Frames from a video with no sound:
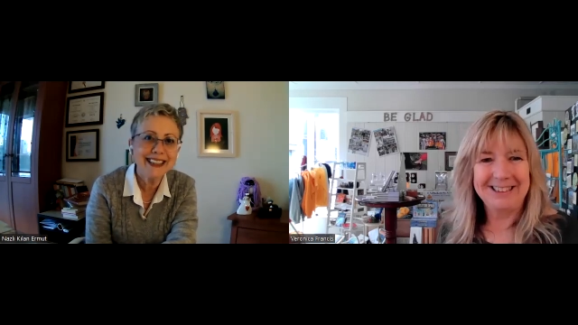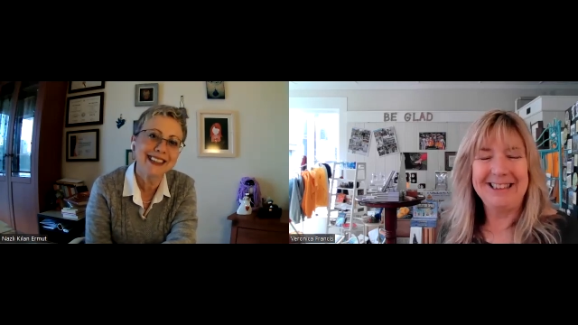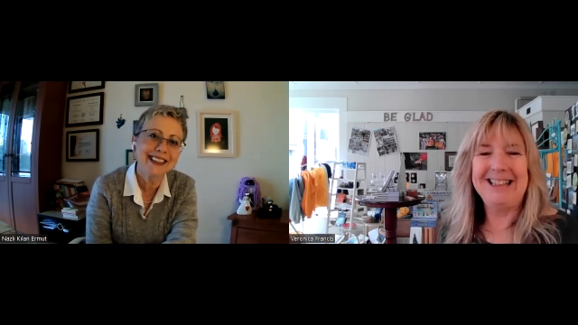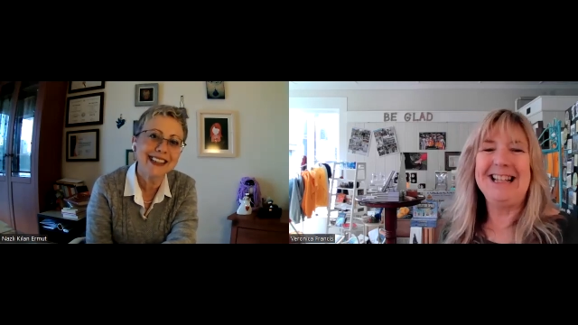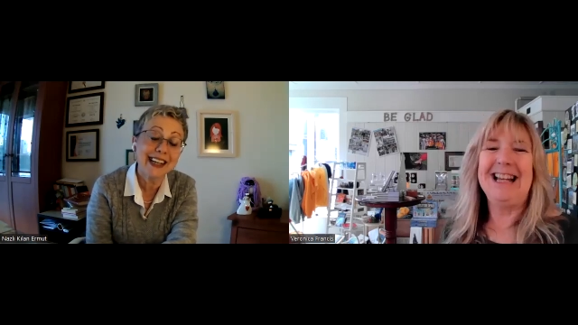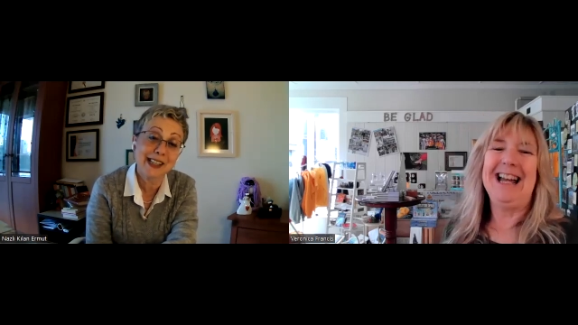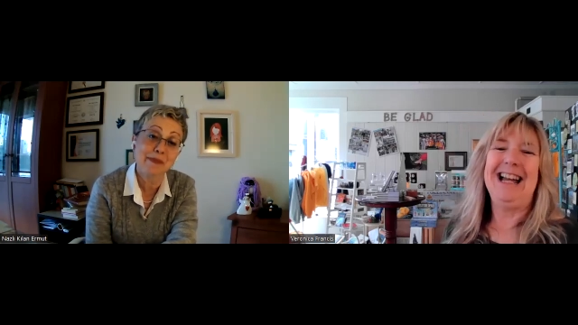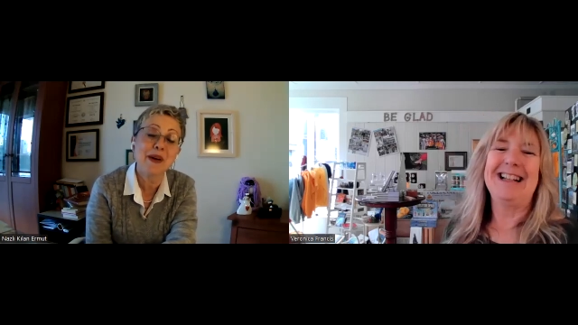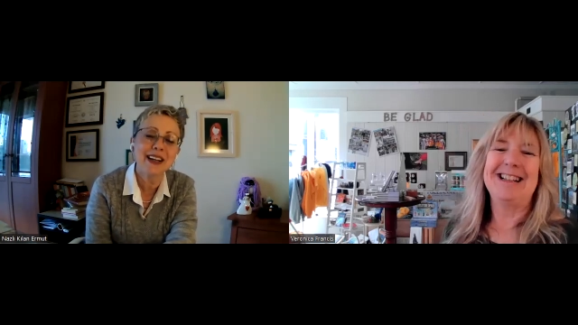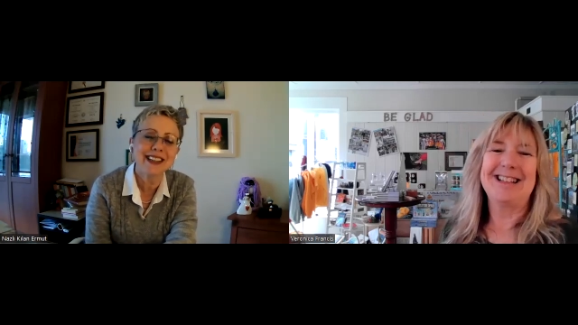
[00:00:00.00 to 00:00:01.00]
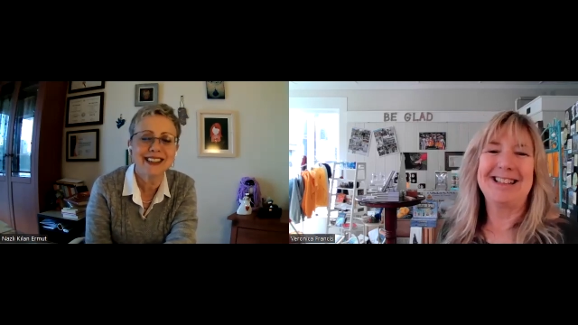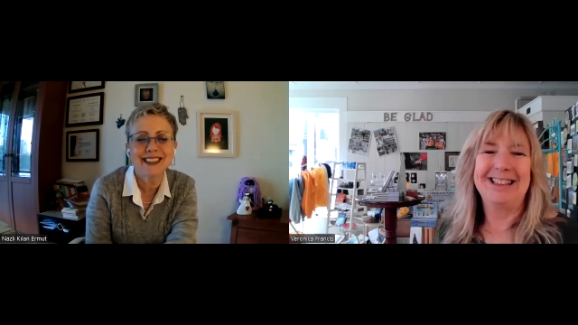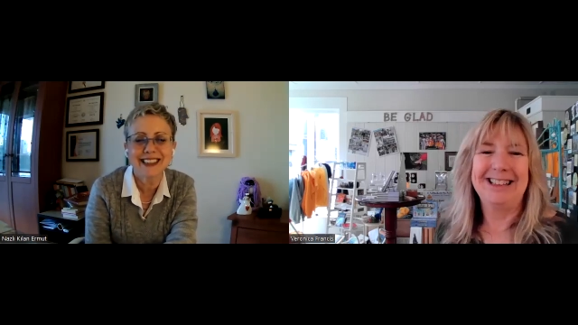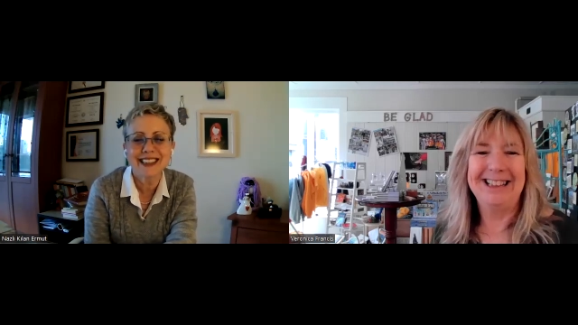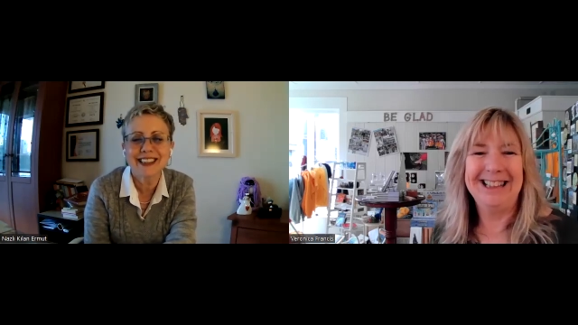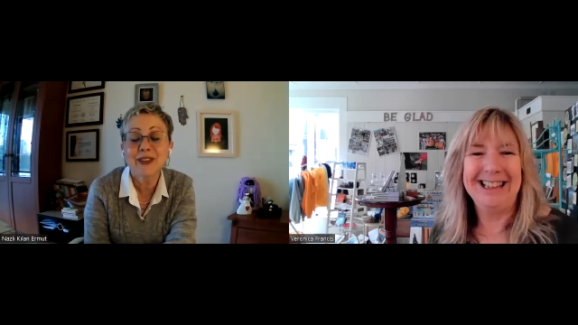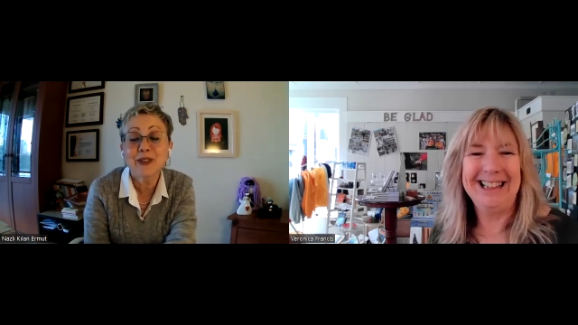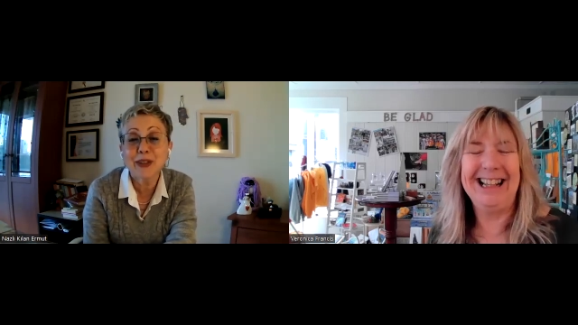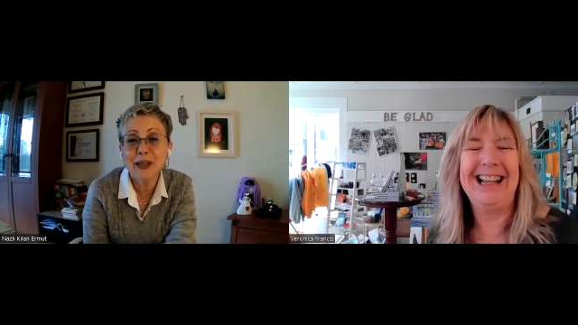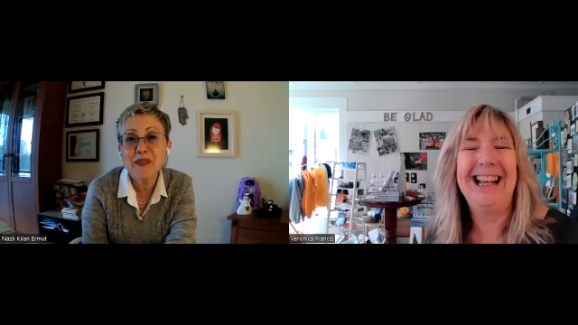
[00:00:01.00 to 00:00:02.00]
Speaker 1: Uh, that's yeah. my uh,
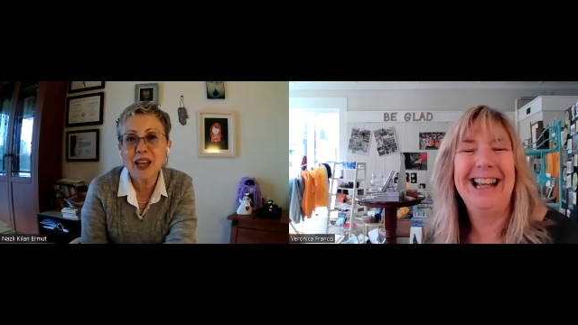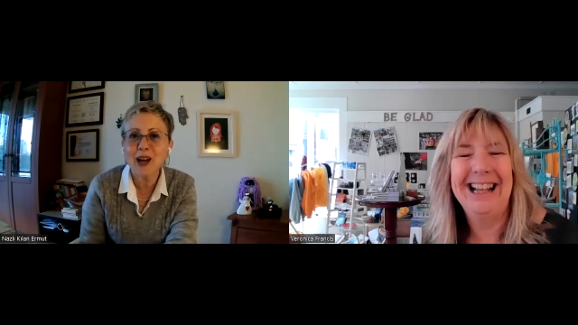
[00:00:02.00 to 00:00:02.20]
dream